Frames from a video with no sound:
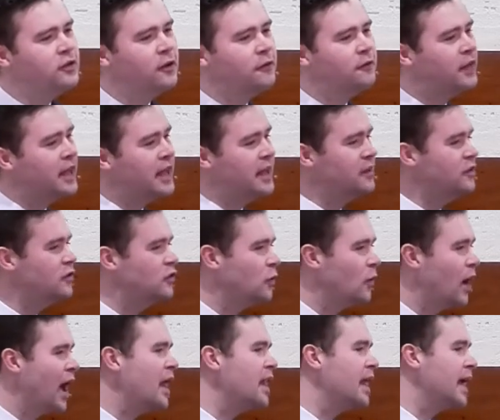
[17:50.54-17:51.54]
of the
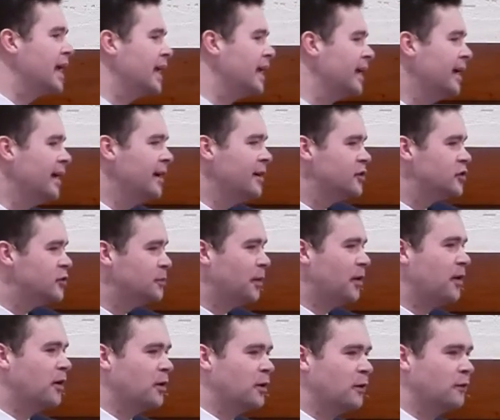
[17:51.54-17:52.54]
indwelling
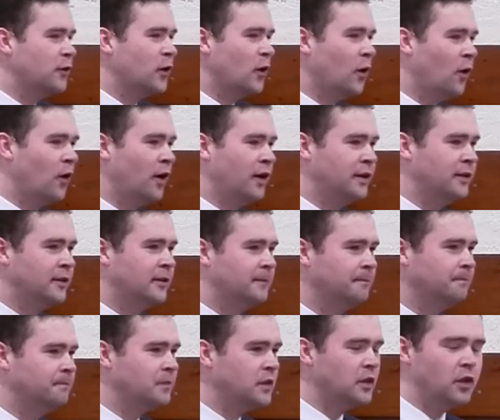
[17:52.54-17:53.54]
Spirit of God.
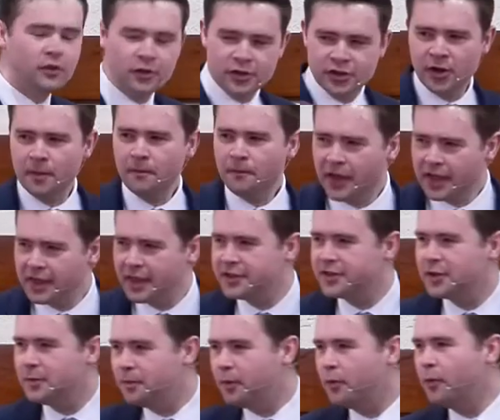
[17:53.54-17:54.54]
Now, there's something that's
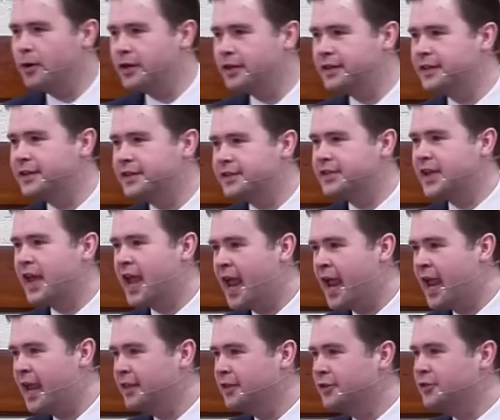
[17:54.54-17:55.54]
important to
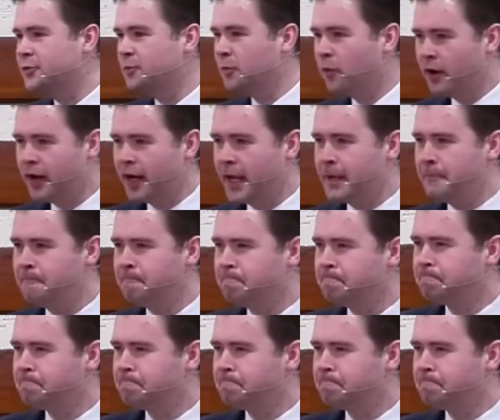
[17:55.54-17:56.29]
say this morning.